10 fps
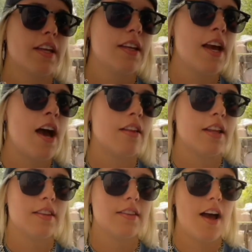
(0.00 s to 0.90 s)
like, yeah,
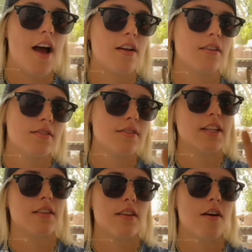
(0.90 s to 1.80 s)
like, that's,
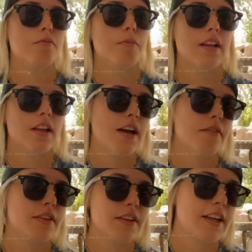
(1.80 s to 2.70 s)
like, the love of my
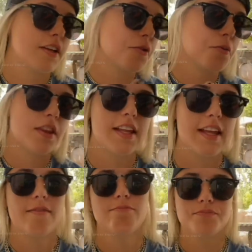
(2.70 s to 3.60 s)
life, and, like, you're with, like,